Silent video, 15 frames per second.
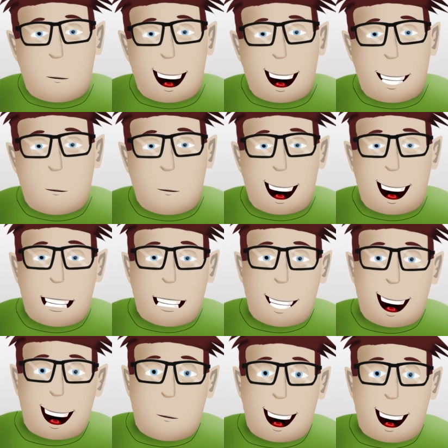must be a medical
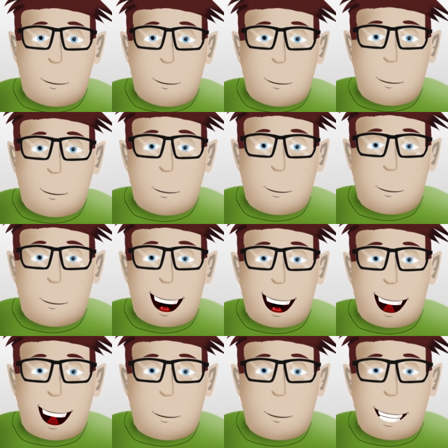term for it. There's a
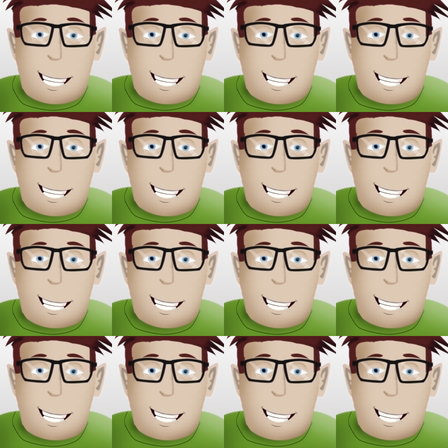lot of